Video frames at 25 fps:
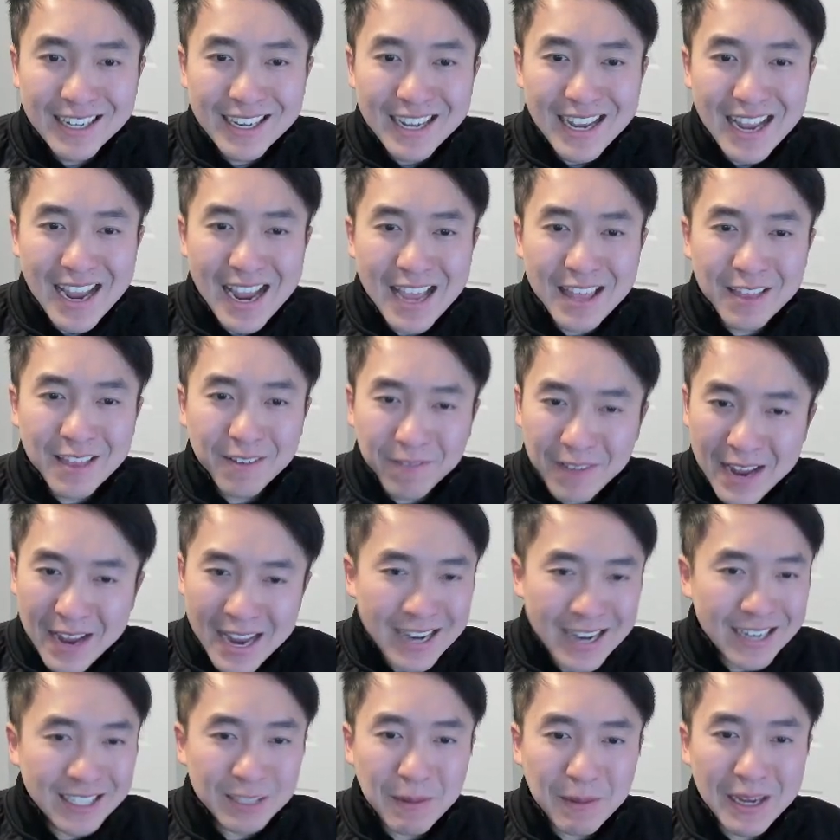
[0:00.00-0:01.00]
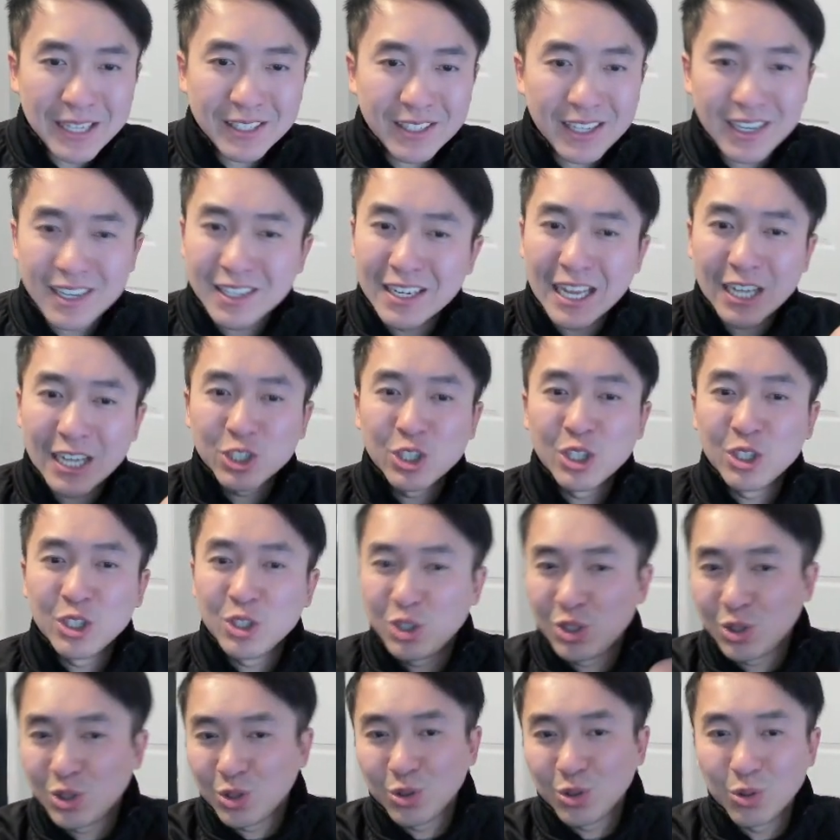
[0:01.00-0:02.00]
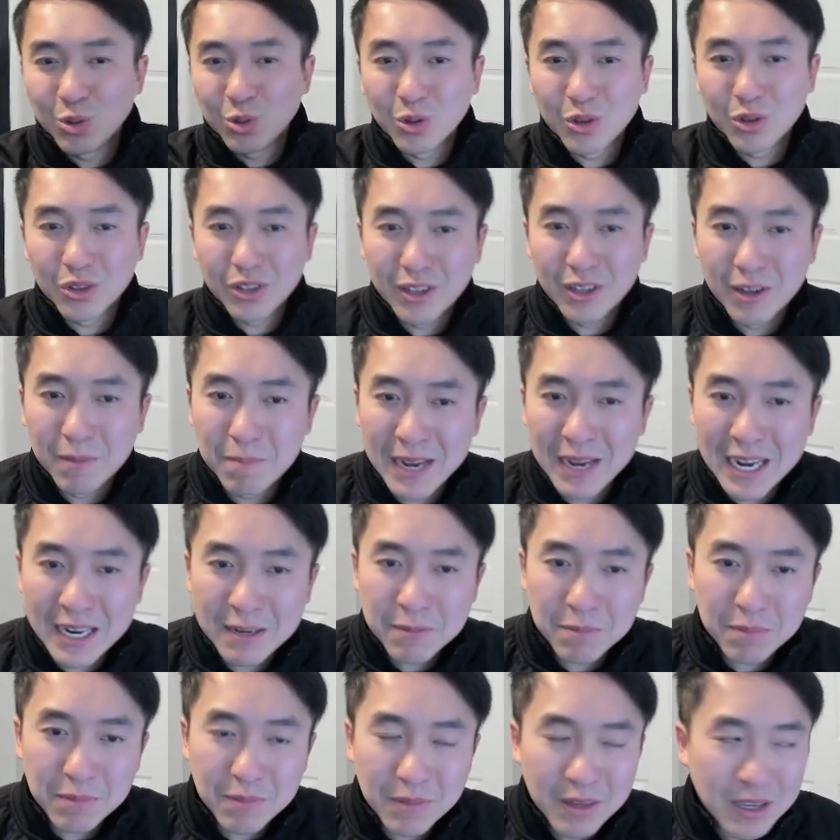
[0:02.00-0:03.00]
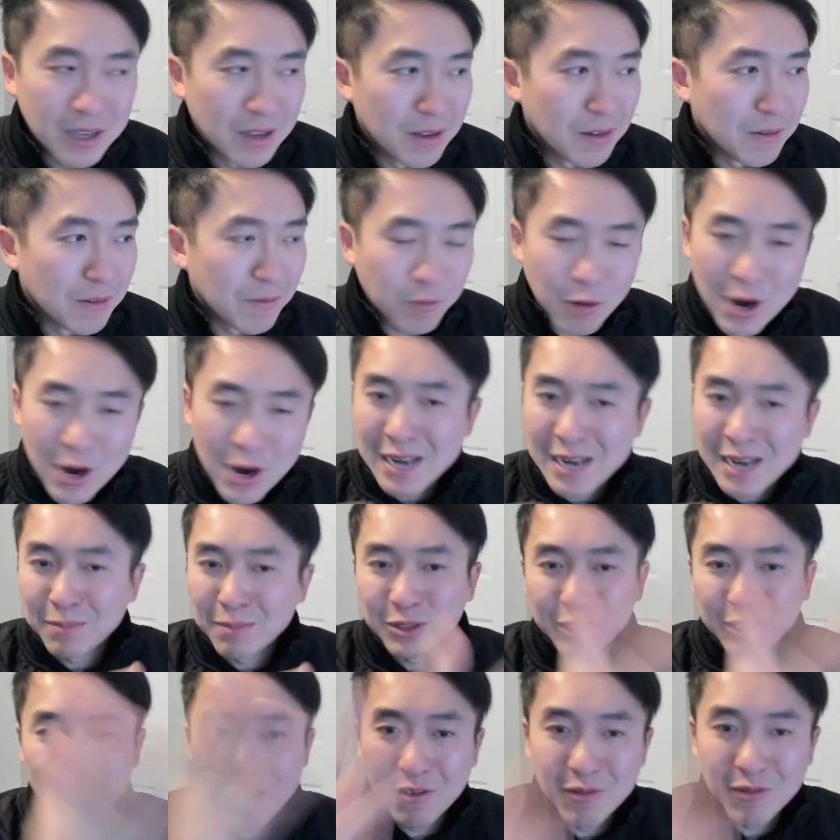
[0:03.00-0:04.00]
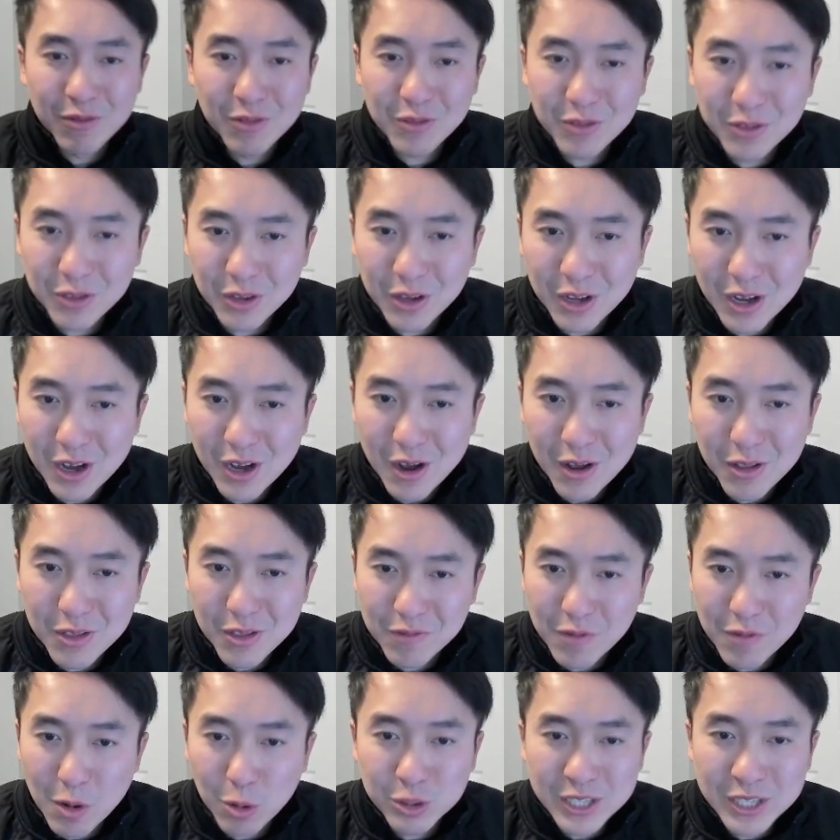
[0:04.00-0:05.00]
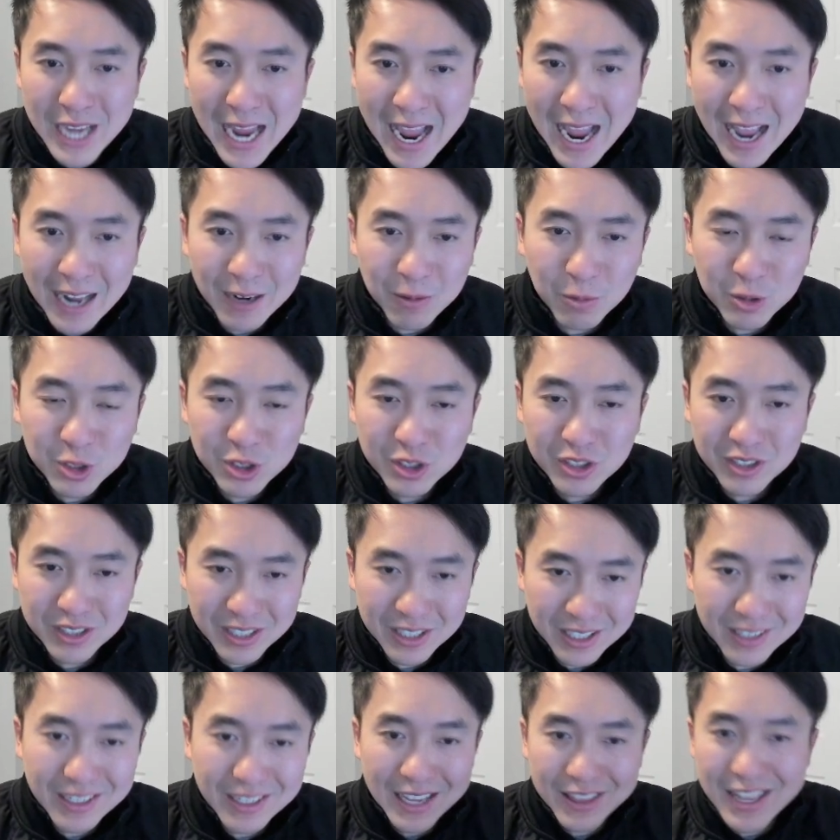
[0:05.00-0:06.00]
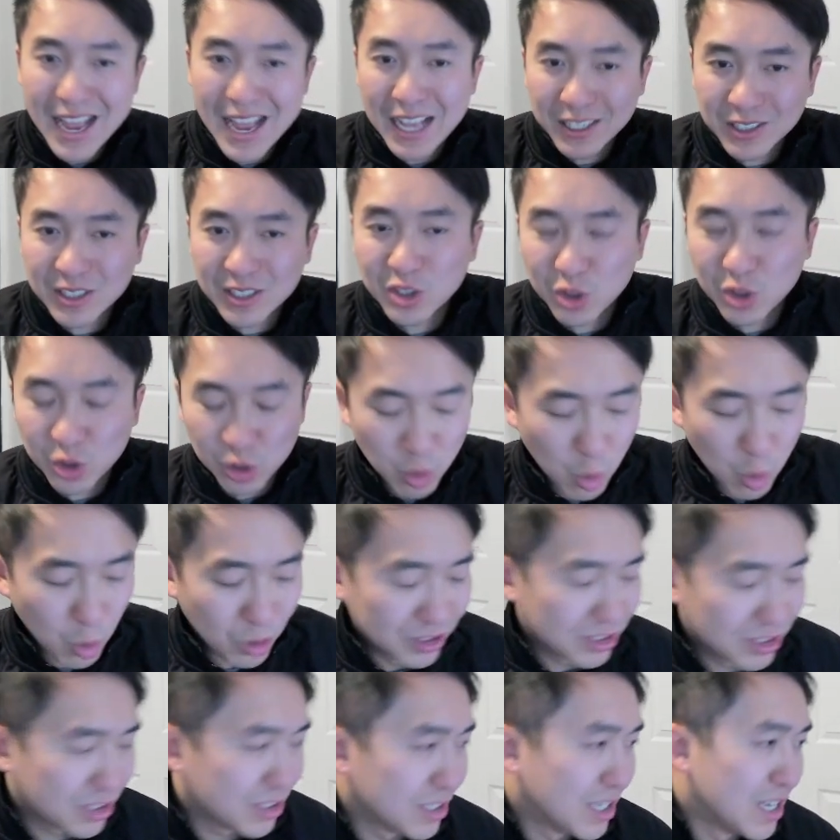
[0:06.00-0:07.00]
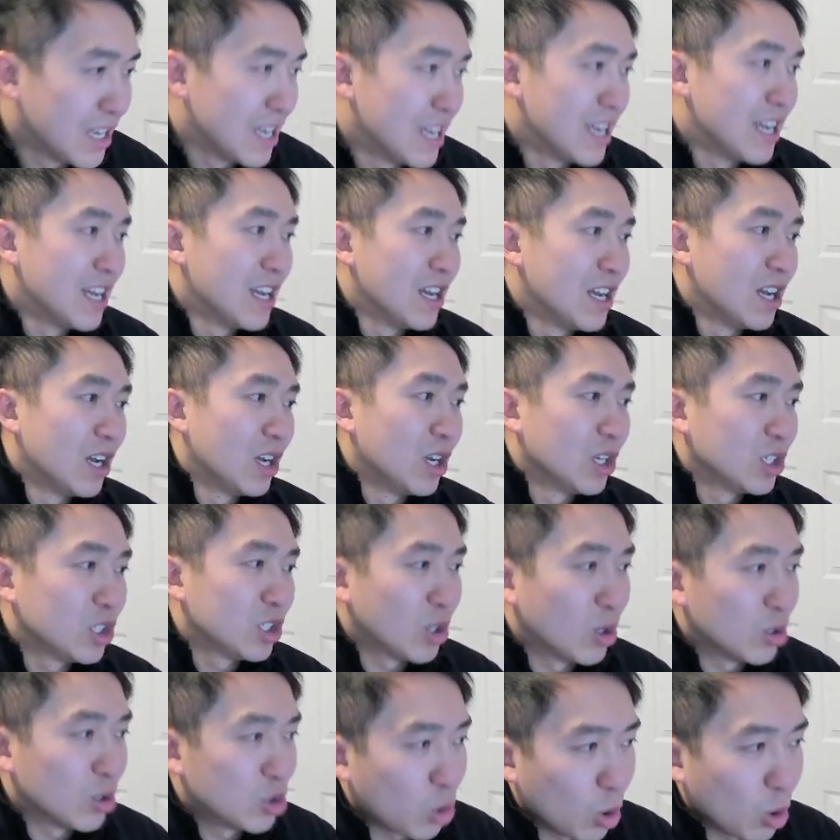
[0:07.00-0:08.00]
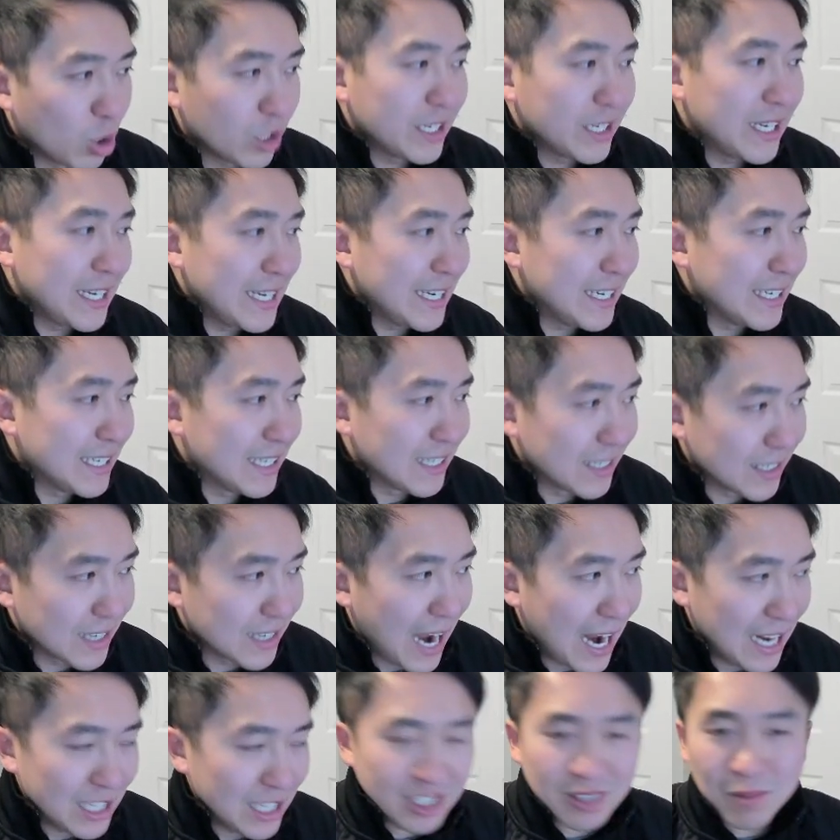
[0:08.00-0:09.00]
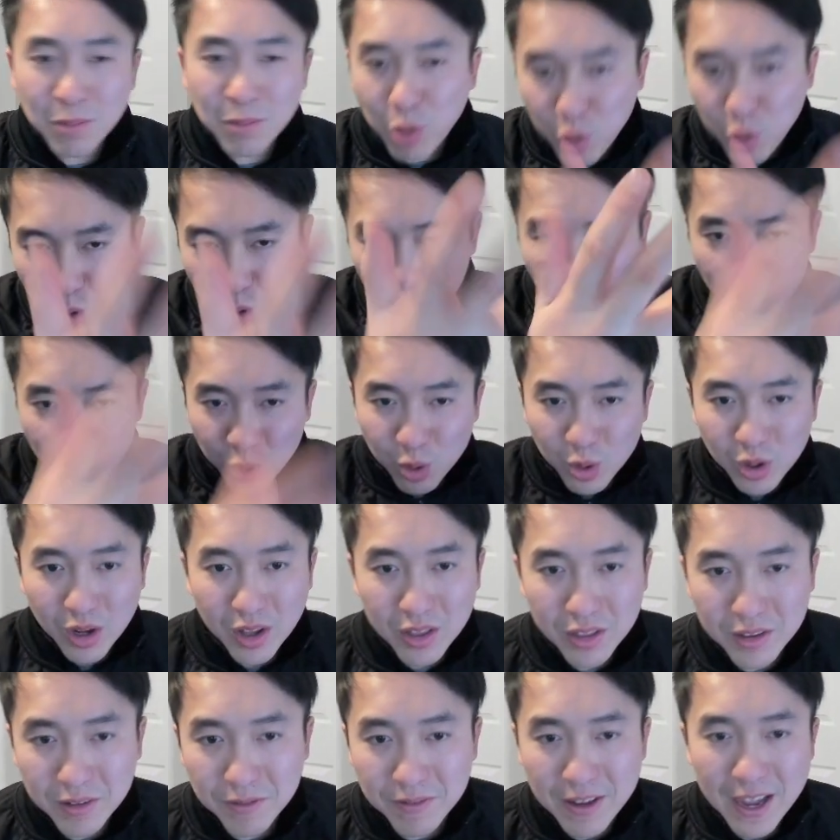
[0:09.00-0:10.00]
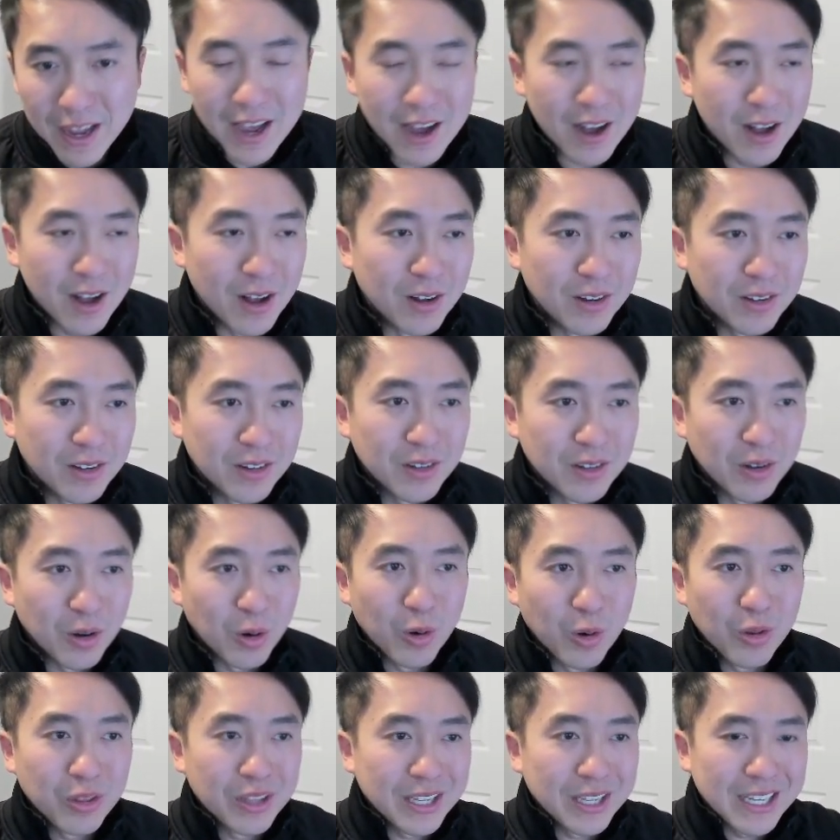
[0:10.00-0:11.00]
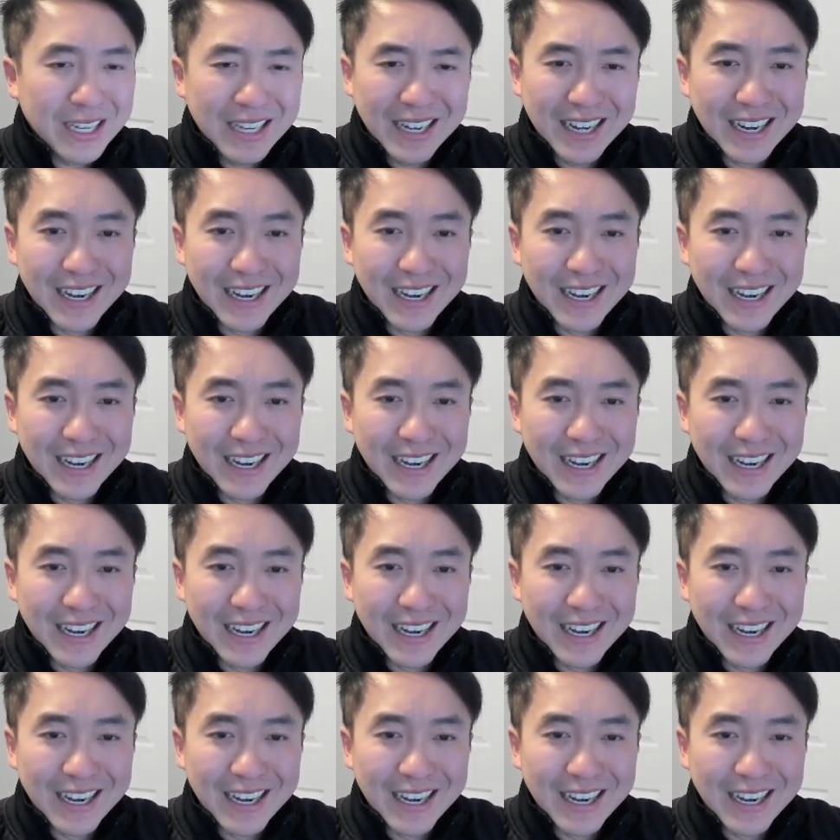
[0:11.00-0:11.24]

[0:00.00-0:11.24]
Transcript: And the Fane is basically a connection to the main frames of the Votann, which is, again, the ancestor, of course. So Jorki guides him through the Veil, or the